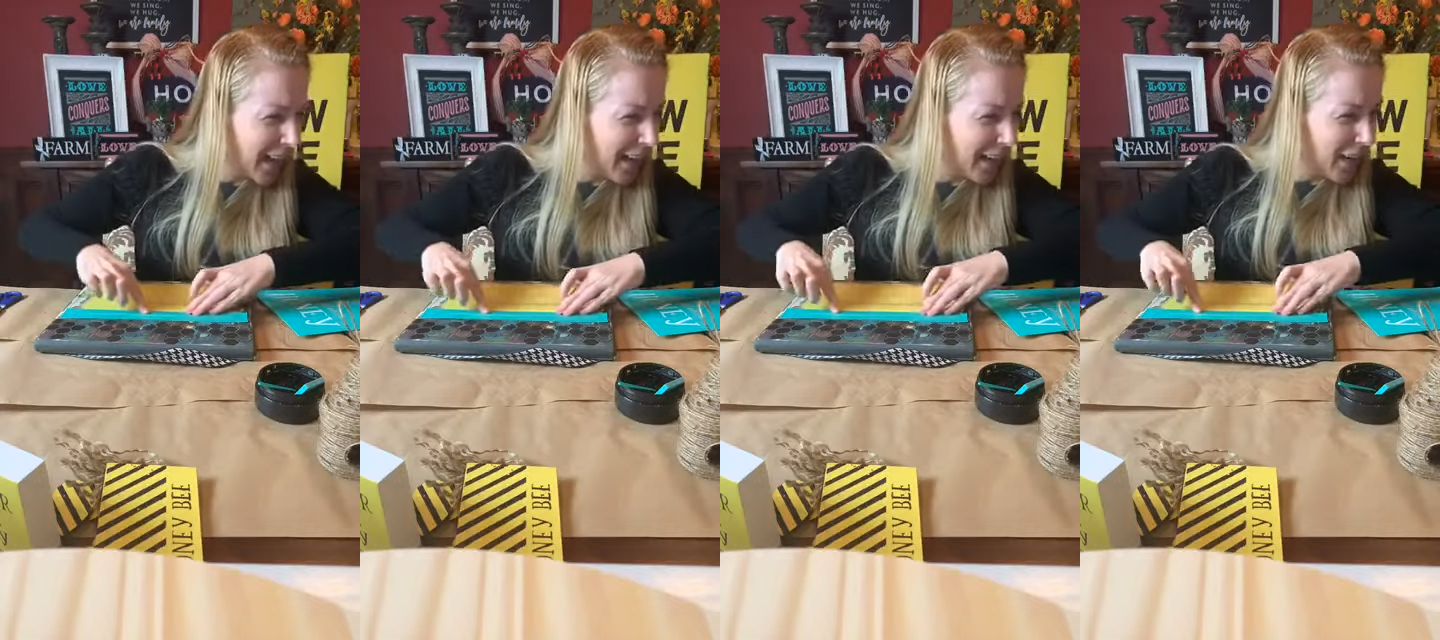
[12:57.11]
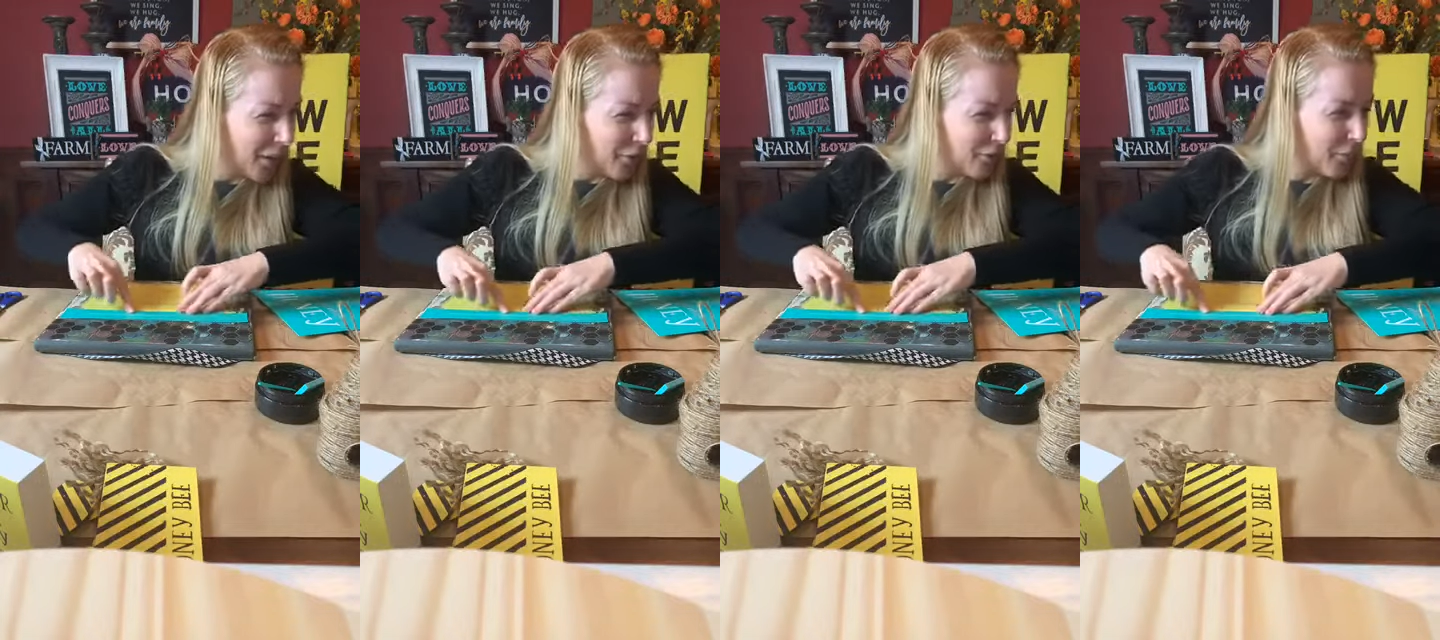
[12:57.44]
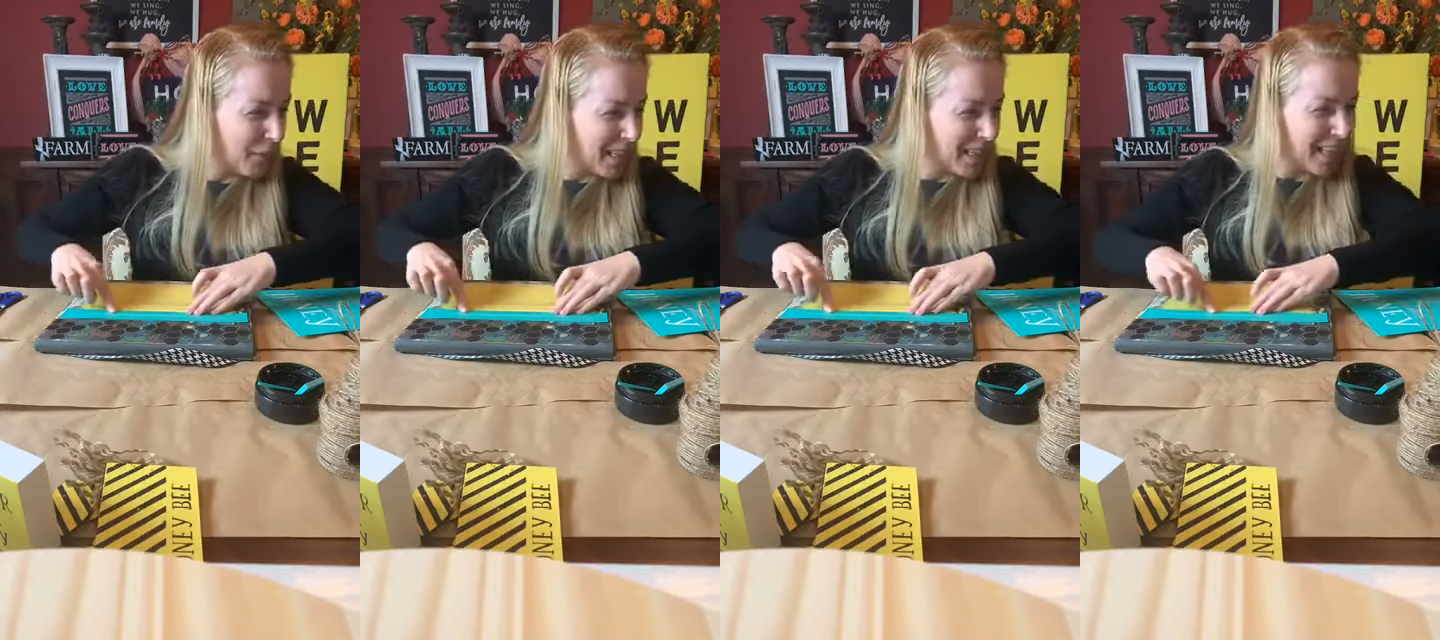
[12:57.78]
Hello
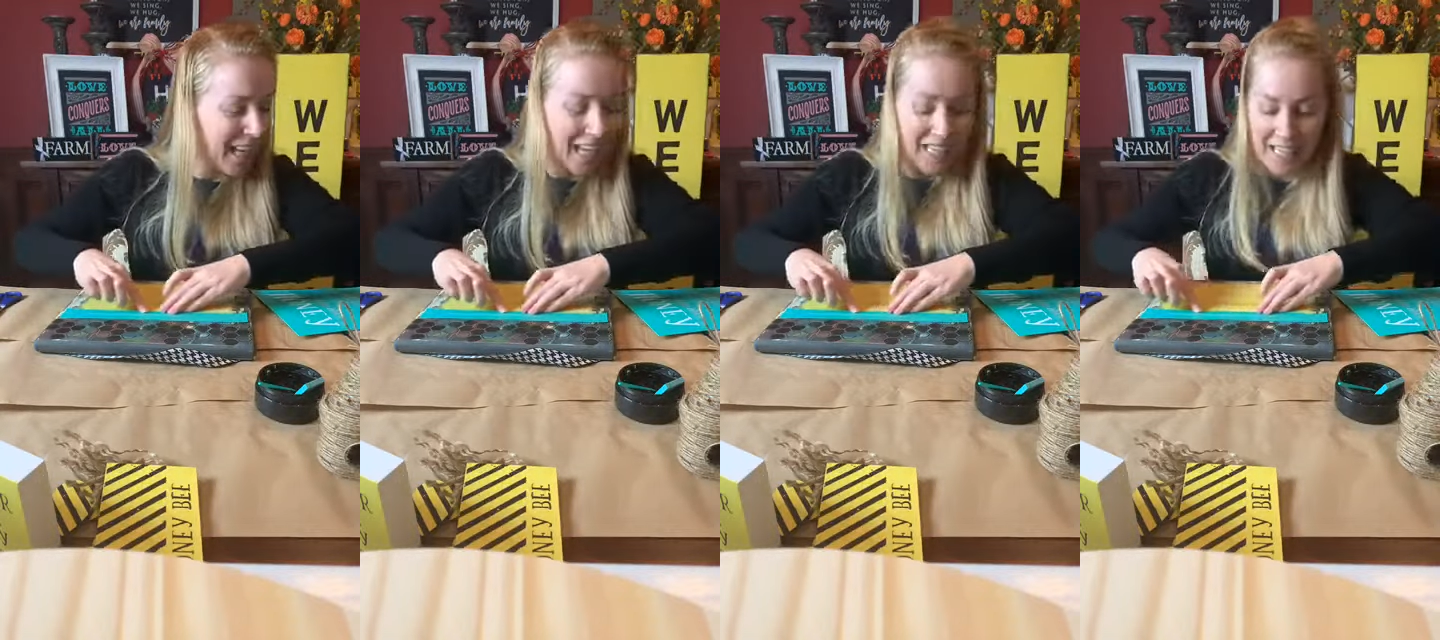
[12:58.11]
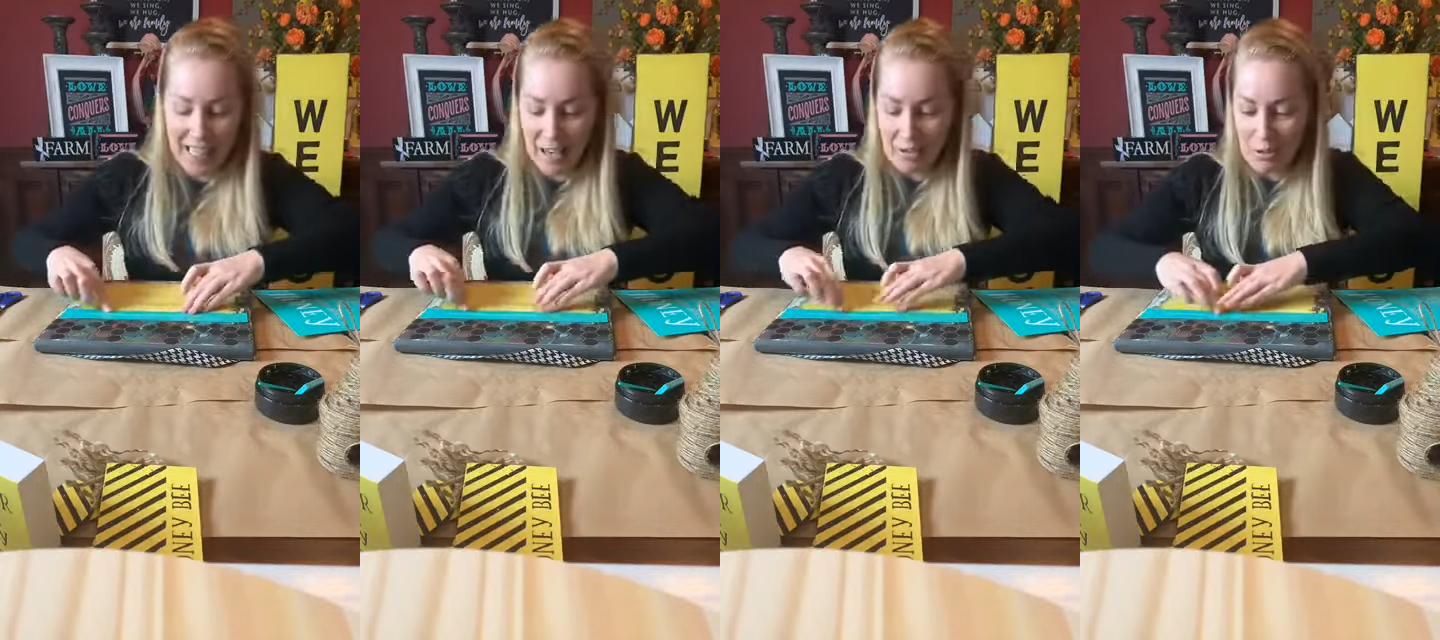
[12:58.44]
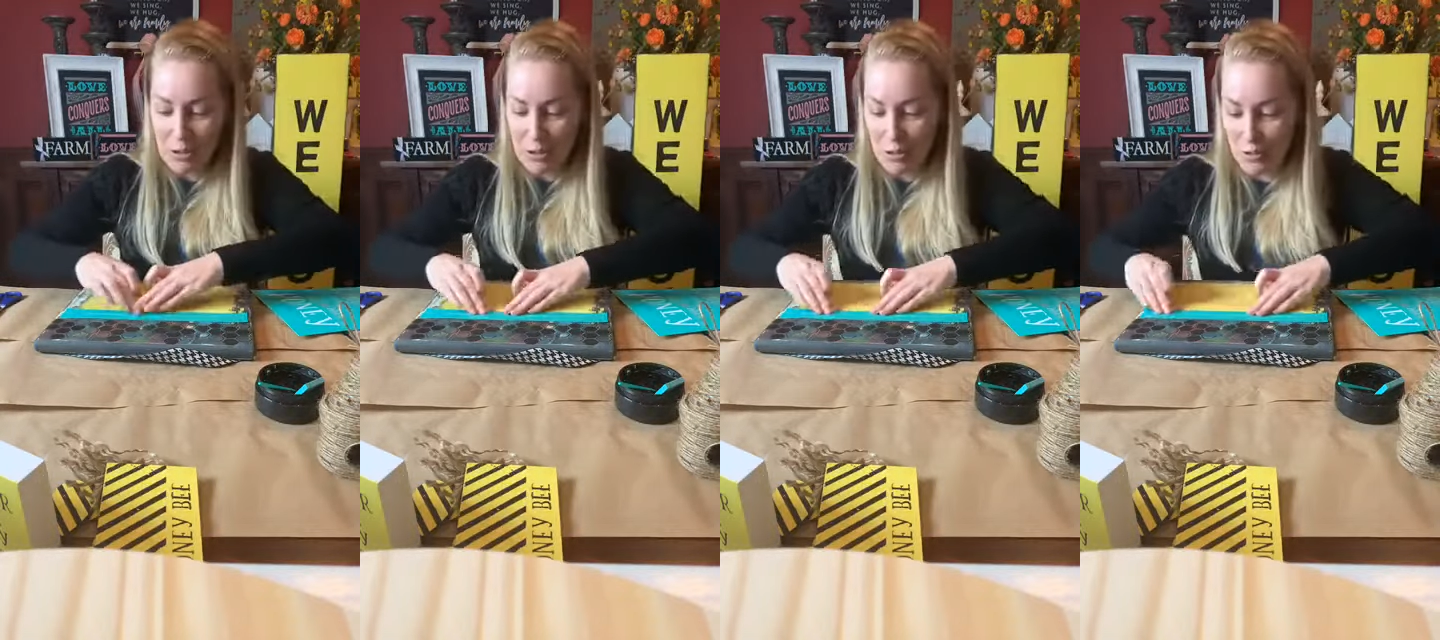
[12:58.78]
from Indiana. How
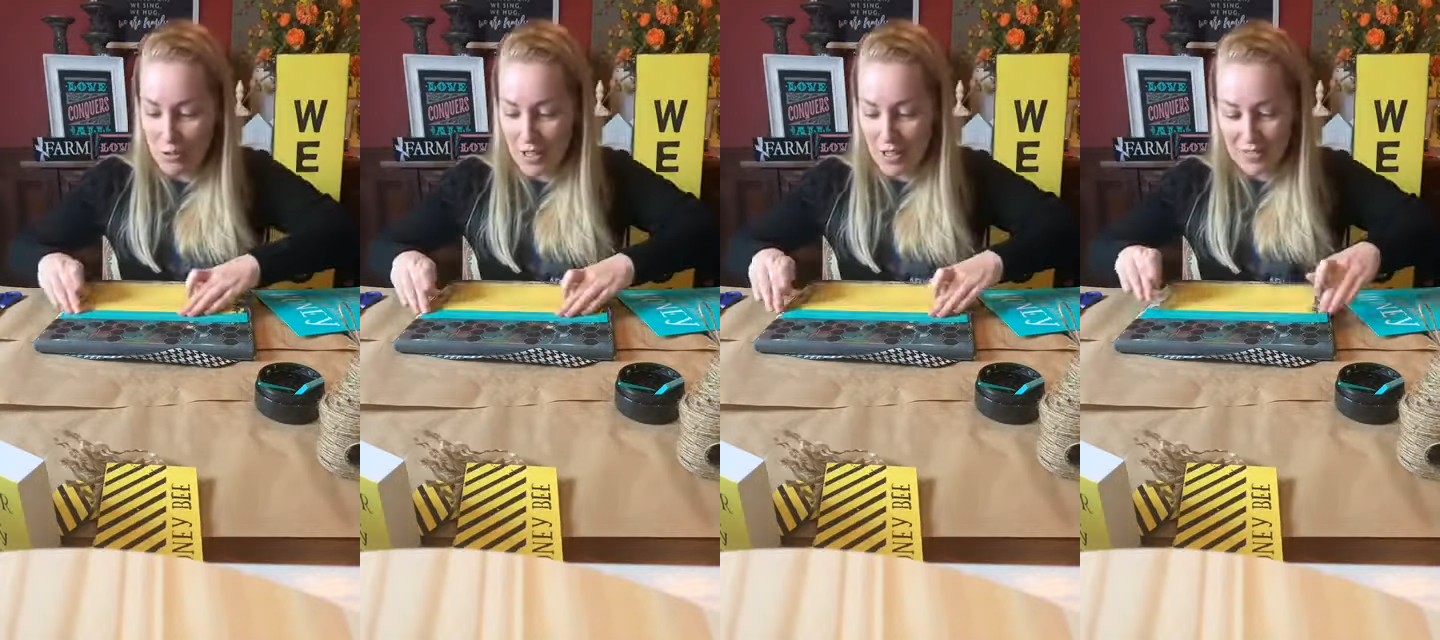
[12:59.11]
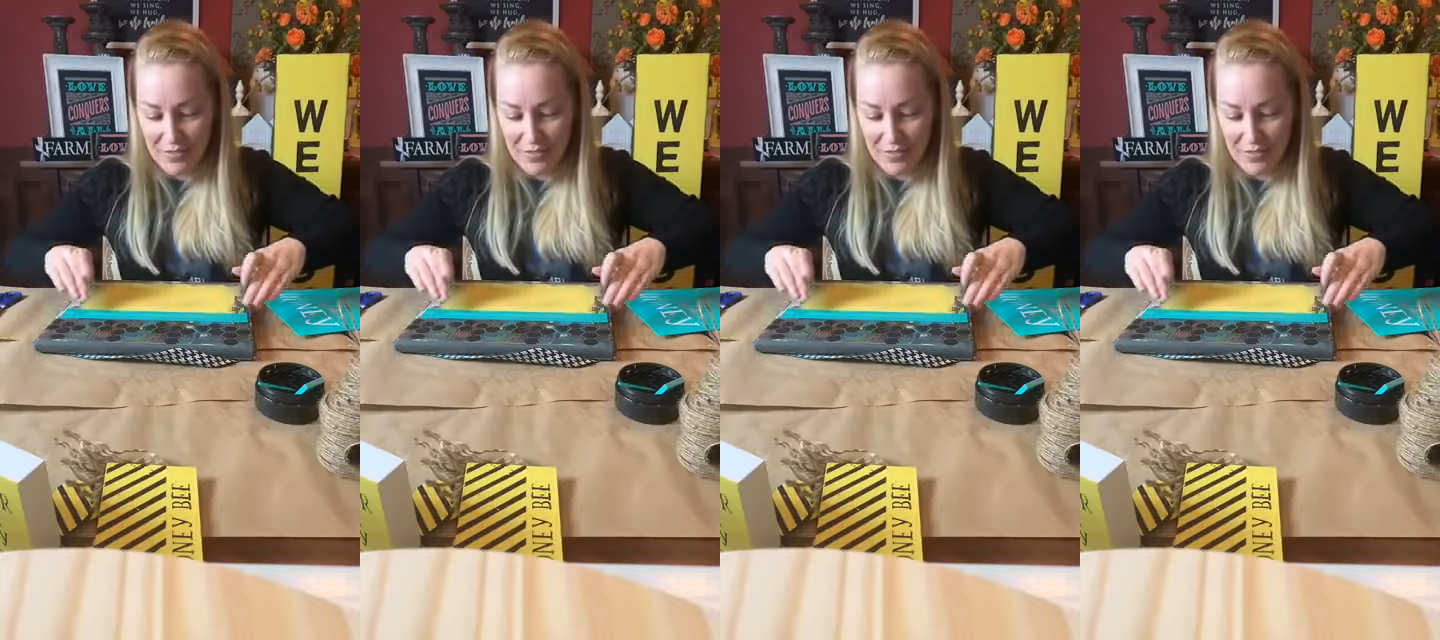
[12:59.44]
are you?